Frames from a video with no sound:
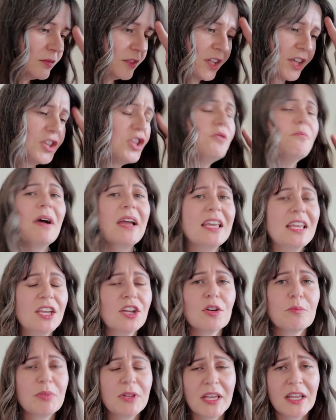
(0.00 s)
Like, you might
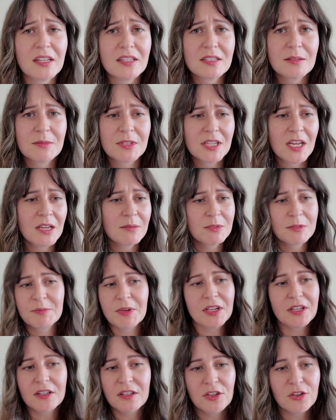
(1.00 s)
hear planes sometimes,
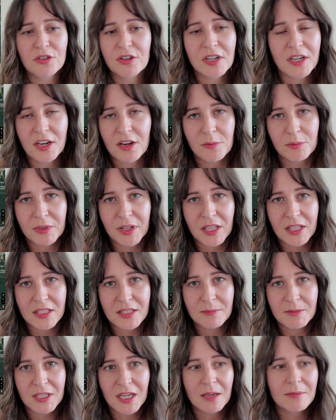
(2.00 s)
but you're going to hear planes
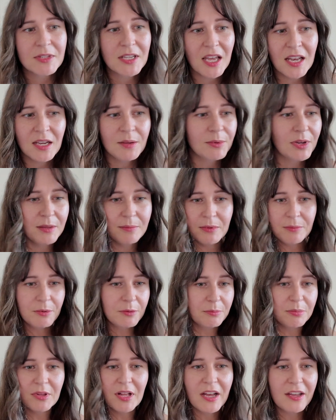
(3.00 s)
sometimes anyway.
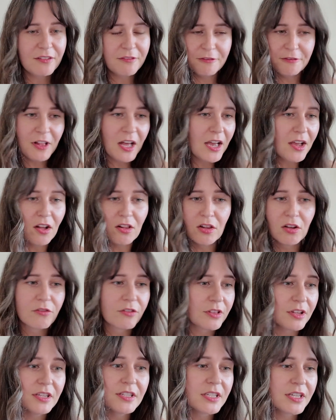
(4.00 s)
People fly all
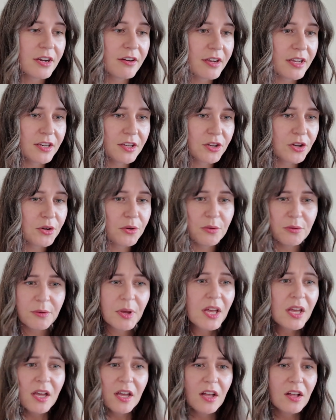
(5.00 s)
over this area to go,
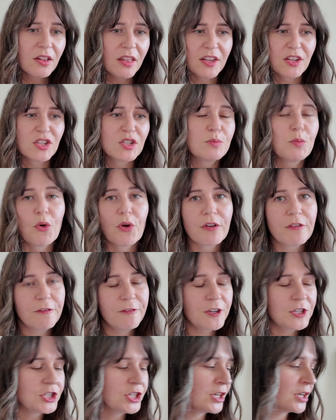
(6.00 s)
like, sport
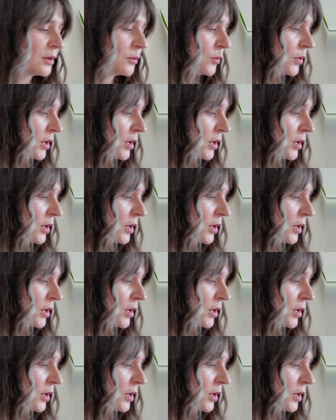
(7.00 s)
fishing and